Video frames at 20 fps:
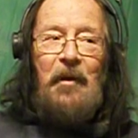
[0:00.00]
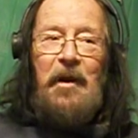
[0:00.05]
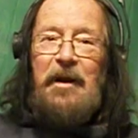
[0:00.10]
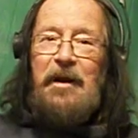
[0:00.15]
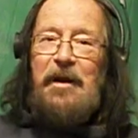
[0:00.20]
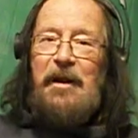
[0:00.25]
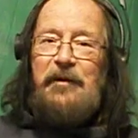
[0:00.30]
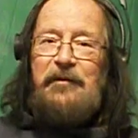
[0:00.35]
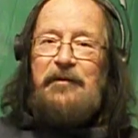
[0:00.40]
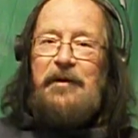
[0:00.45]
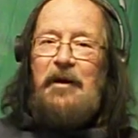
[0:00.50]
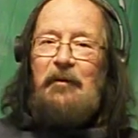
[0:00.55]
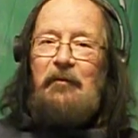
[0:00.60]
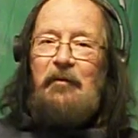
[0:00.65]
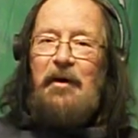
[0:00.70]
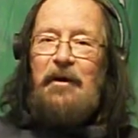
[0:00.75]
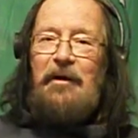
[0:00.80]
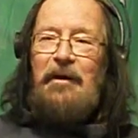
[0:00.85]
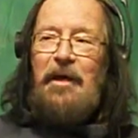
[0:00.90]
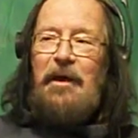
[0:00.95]
And as that
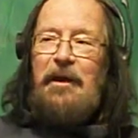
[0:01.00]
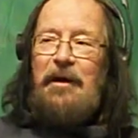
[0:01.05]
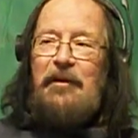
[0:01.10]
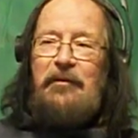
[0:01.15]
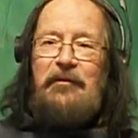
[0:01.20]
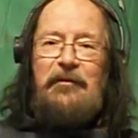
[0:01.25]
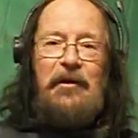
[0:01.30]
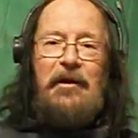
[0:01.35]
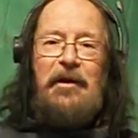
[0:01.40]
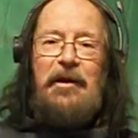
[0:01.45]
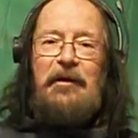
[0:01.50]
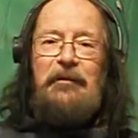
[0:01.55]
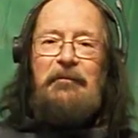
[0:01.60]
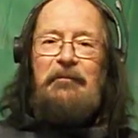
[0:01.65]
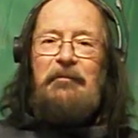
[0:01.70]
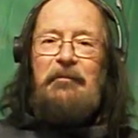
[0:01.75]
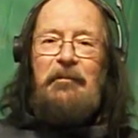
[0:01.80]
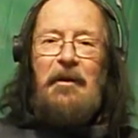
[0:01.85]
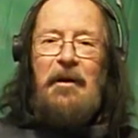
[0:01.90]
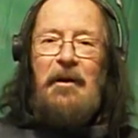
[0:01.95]
one lady said,
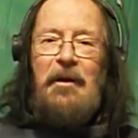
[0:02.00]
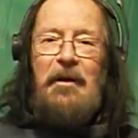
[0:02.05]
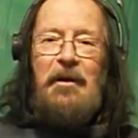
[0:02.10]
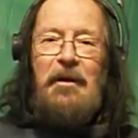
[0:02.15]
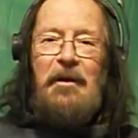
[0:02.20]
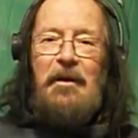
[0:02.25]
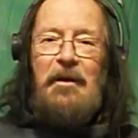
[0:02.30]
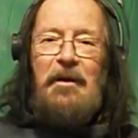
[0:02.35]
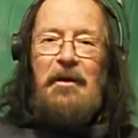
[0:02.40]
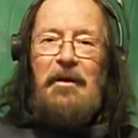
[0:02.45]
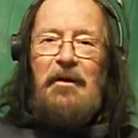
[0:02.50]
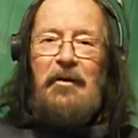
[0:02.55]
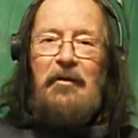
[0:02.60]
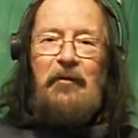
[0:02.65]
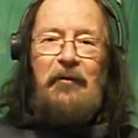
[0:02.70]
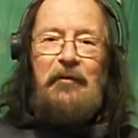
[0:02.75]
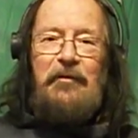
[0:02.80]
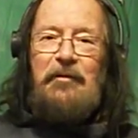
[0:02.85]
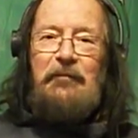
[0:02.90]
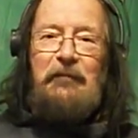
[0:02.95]

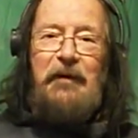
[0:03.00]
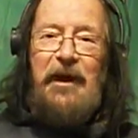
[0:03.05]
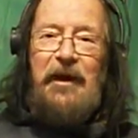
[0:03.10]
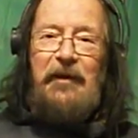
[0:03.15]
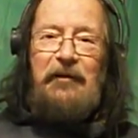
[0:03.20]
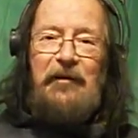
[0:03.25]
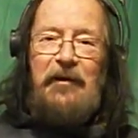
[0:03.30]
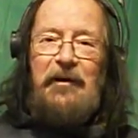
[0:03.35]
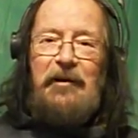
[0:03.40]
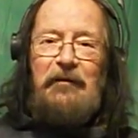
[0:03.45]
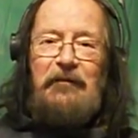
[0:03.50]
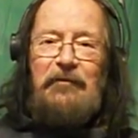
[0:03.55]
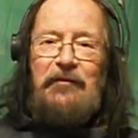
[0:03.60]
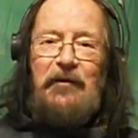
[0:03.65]
who was amazing,